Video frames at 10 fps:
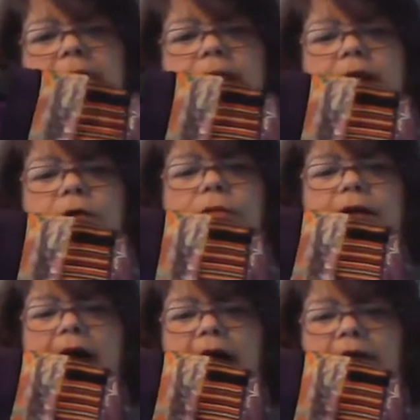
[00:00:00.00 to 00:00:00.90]
Here
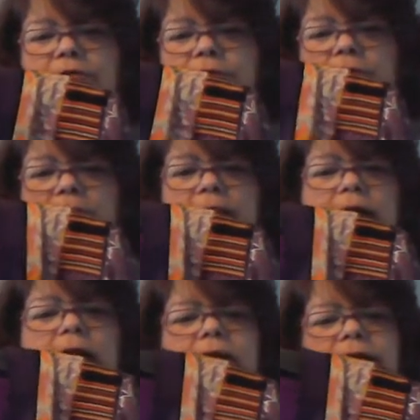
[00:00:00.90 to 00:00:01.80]
we have one
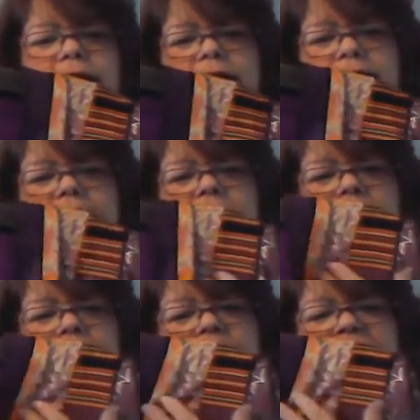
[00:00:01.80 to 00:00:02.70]
that is
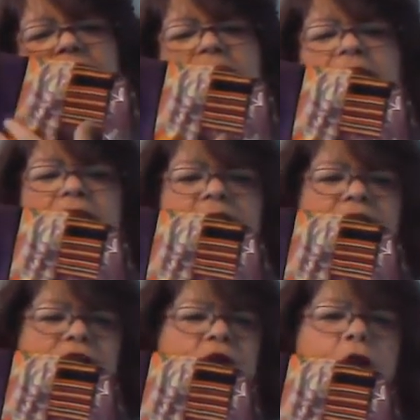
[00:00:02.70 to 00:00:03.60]
about 1.25
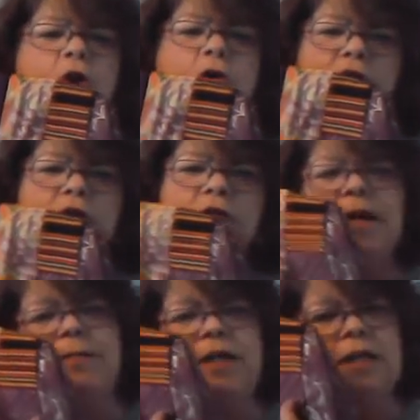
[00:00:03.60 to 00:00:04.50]
inches,
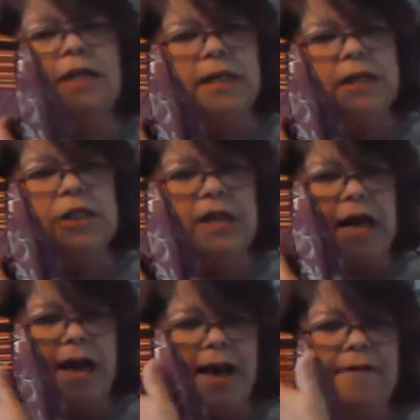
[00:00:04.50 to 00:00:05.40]
maybe 1.5
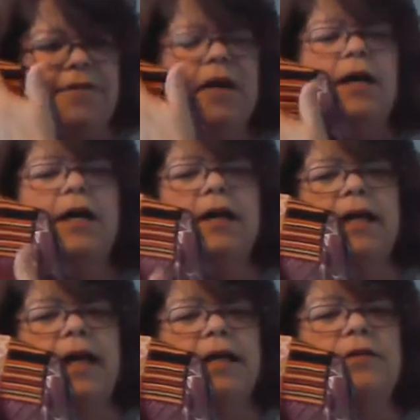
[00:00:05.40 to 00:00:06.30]
inches.
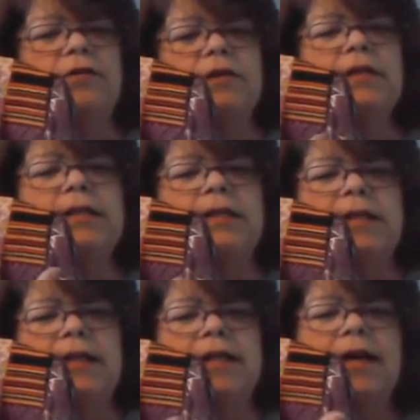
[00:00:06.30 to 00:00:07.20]
Again, you can
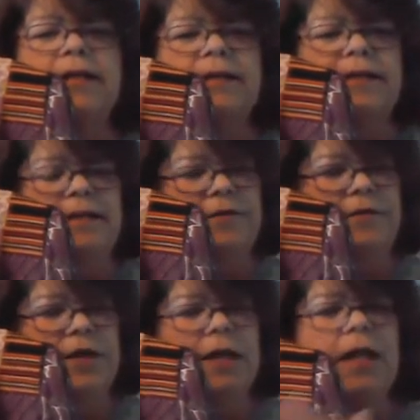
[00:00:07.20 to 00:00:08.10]
see that it's
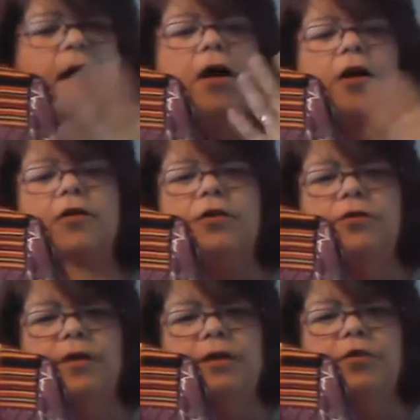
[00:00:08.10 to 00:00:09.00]
different. Our
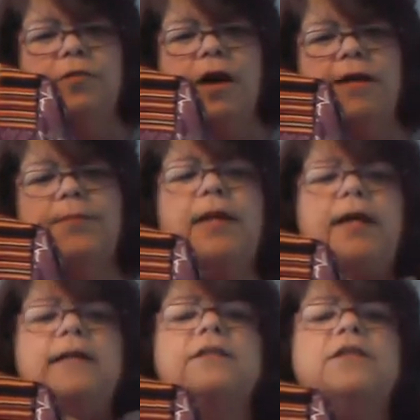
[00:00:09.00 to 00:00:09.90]
2-inch wide
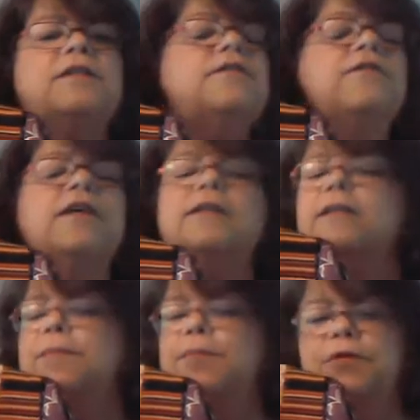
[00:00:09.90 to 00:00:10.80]
band just fills
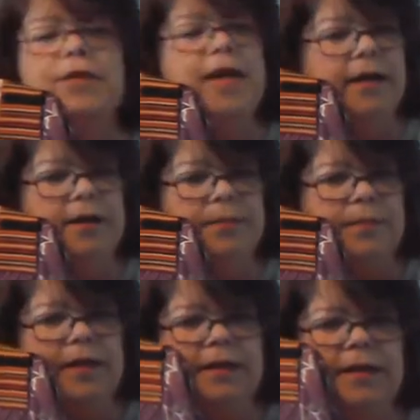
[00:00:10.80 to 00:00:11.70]
up your neck
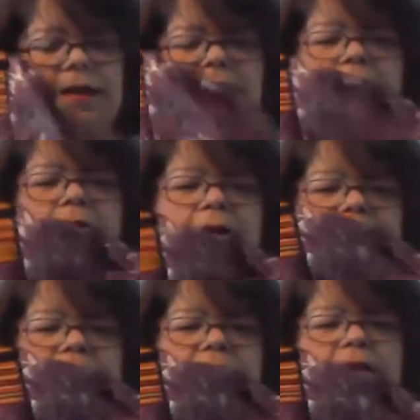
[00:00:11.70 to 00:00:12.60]
completely. And
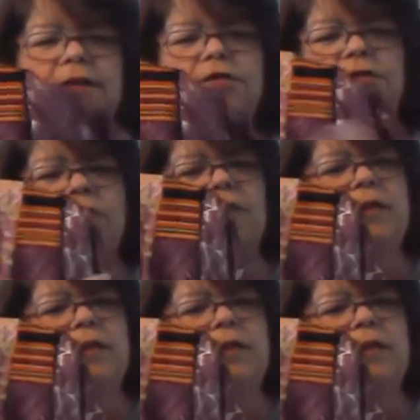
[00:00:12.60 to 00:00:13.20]
this gives you a